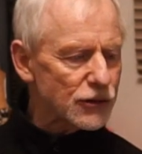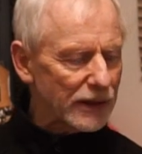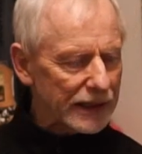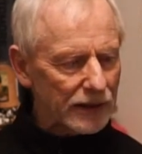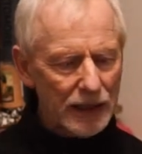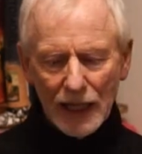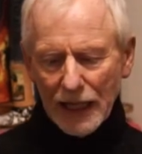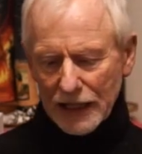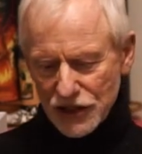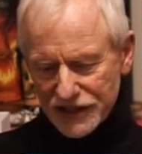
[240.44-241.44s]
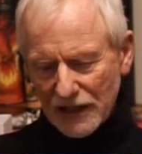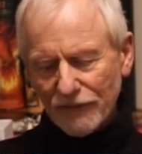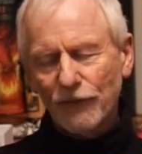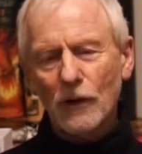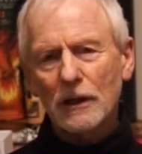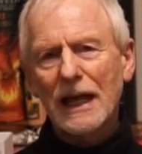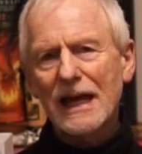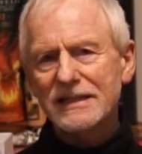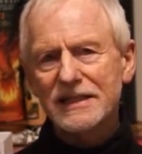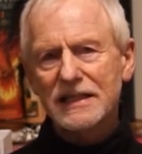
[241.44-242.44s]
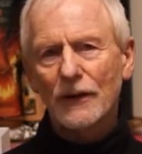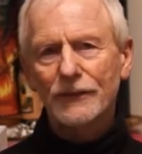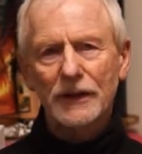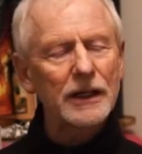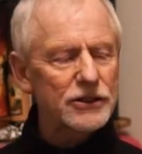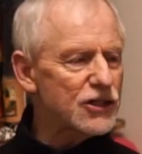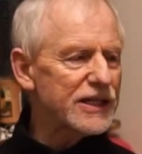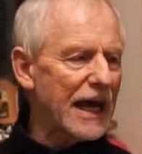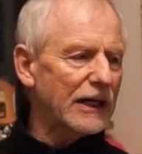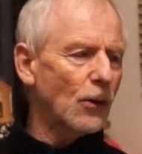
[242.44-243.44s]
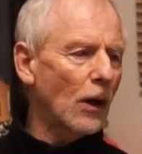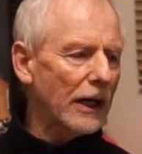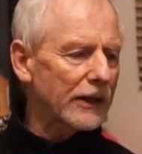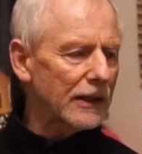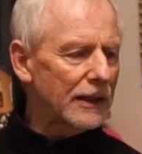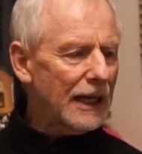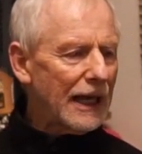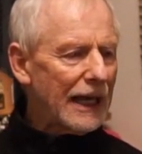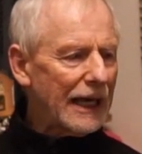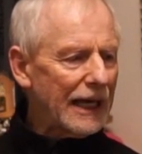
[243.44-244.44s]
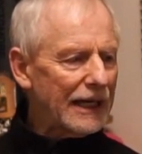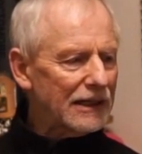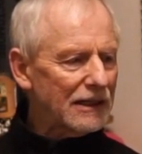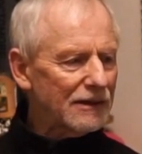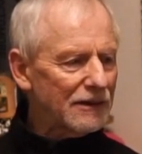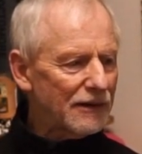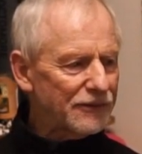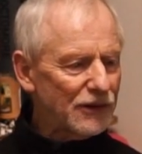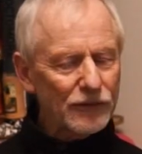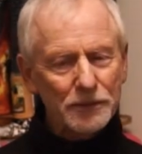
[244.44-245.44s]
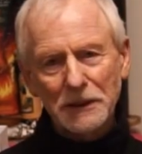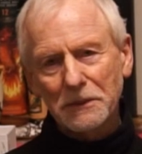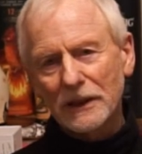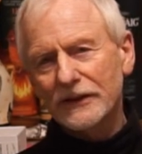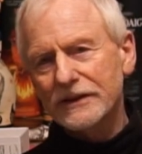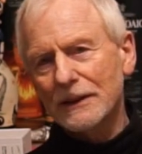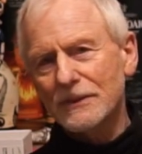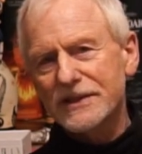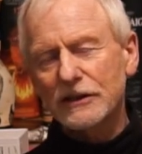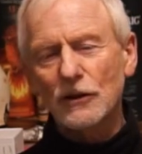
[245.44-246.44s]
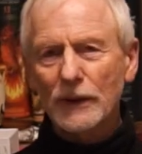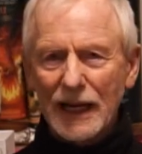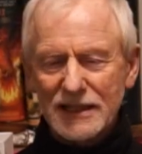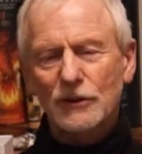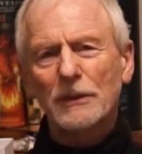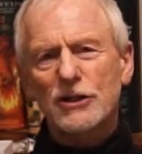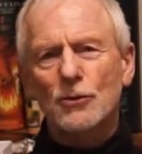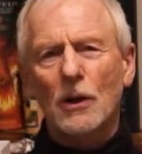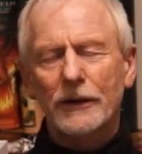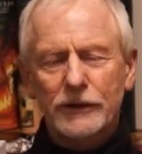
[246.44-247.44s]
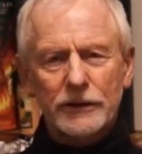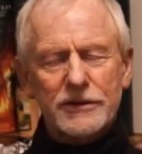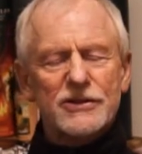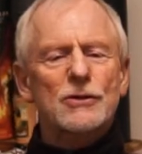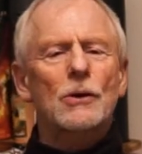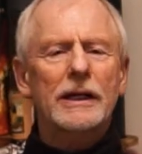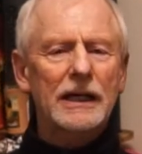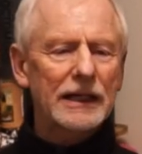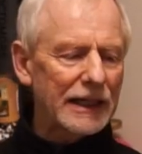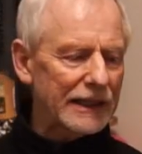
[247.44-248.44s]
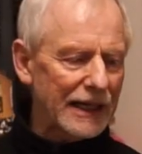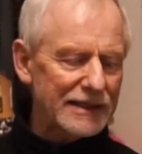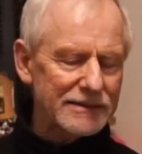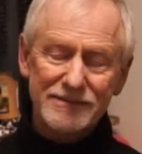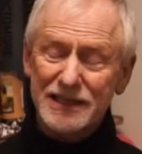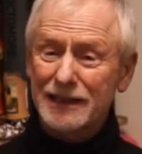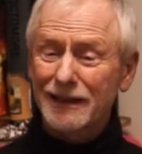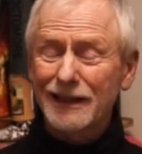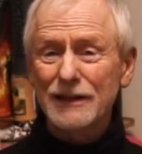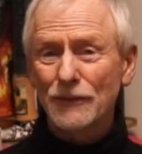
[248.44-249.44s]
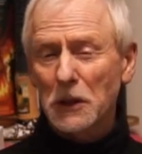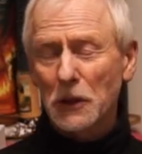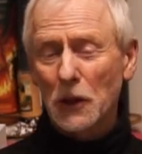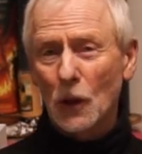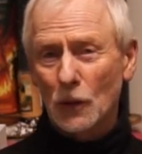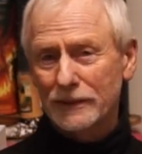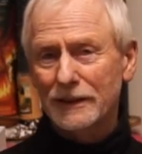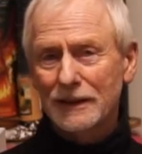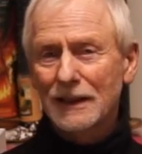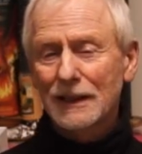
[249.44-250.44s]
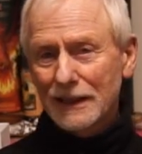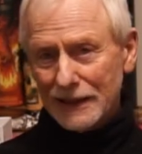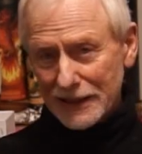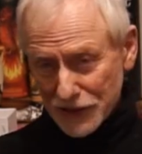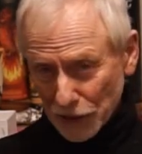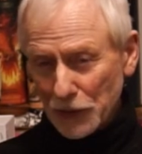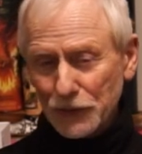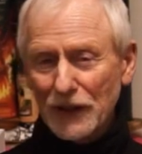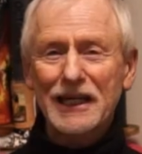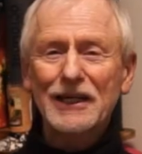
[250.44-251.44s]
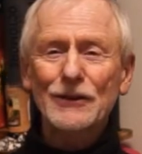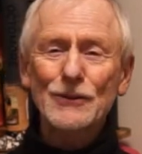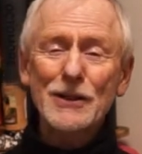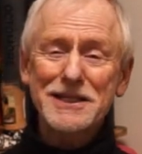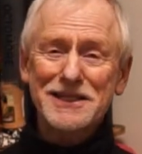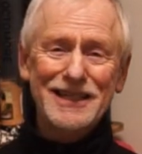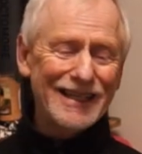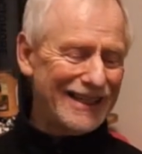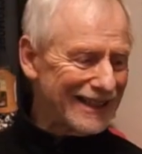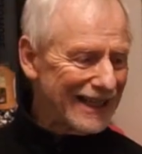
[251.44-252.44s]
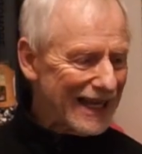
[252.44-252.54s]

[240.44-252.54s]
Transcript: drinker, and she's got 4 glasses out there, and she's adding water. And a few of the people at the table said, "Don't add so much water, you're destroying it." And I said, "Leave her alone. It's her drinking the whiskey."